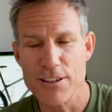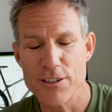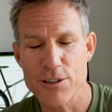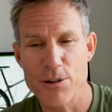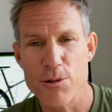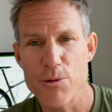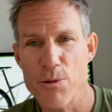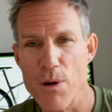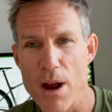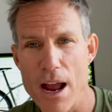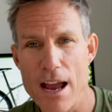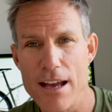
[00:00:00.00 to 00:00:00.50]

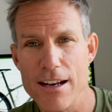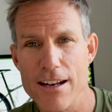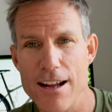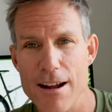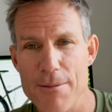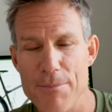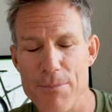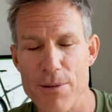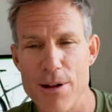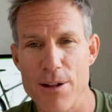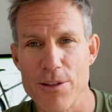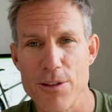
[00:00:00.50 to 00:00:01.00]
to ride
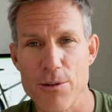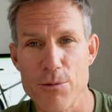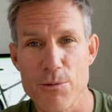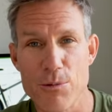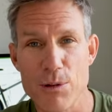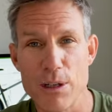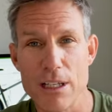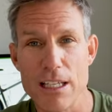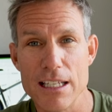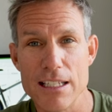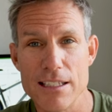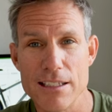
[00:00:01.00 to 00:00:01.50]
up the
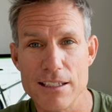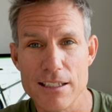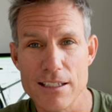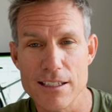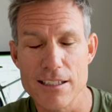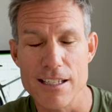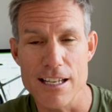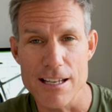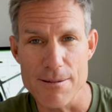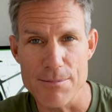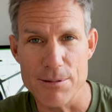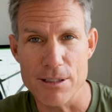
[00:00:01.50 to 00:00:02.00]
really
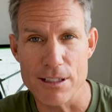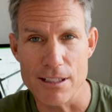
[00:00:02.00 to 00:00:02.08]
steep